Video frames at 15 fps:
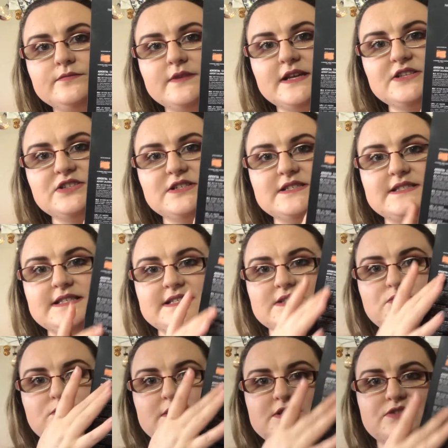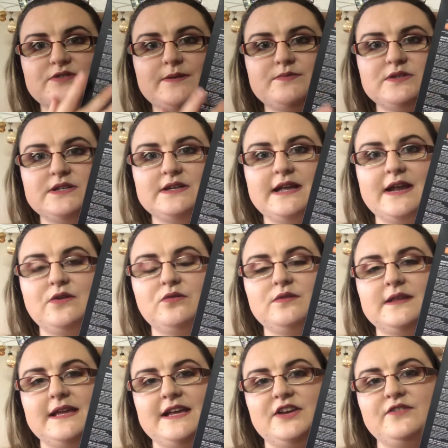This is all the description and all
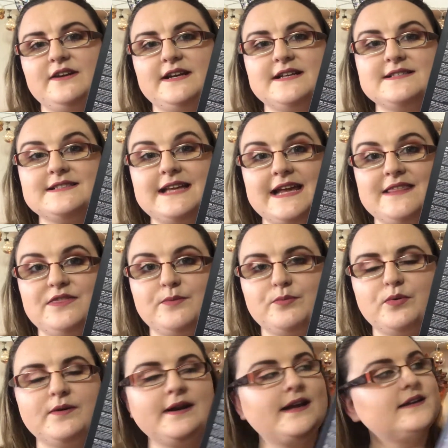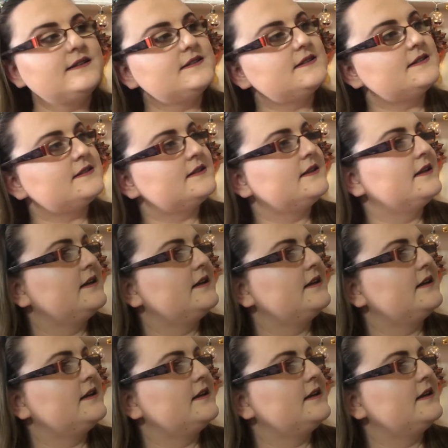the ingredients in the products.